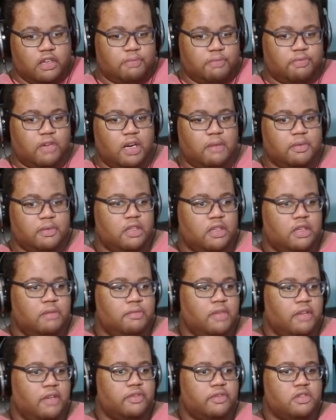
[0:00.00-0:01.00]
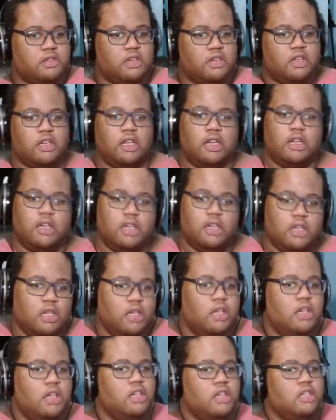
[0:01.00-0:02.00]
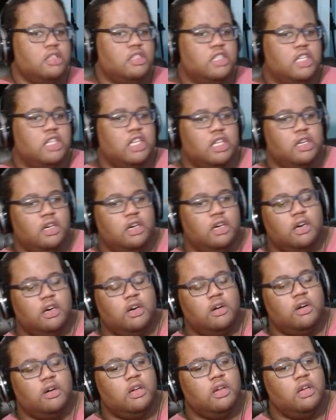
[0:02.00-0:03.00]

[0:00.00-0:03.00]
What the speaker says: Probably, I'm not for sure. I gotta get a